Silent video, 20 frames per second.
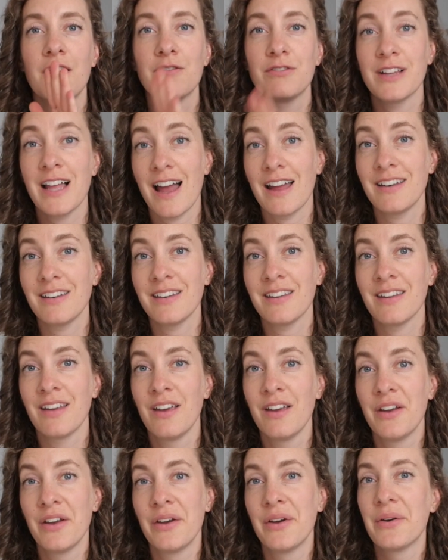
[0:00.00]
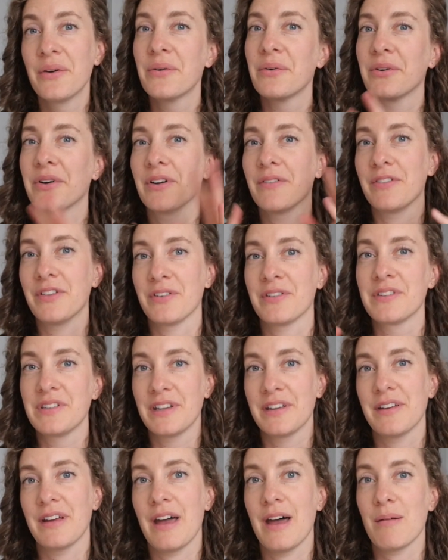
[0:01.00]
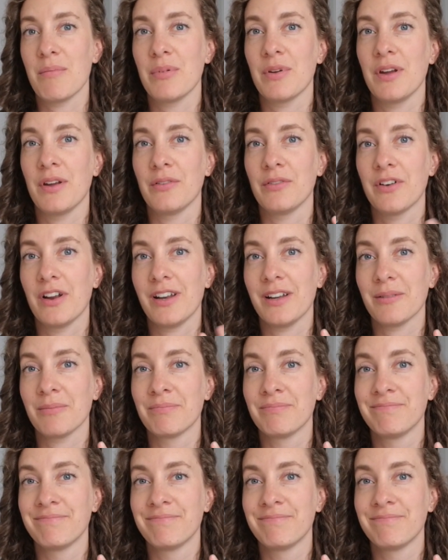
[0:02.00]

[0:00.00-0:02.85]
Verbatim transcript: flattened or if they're still up and running.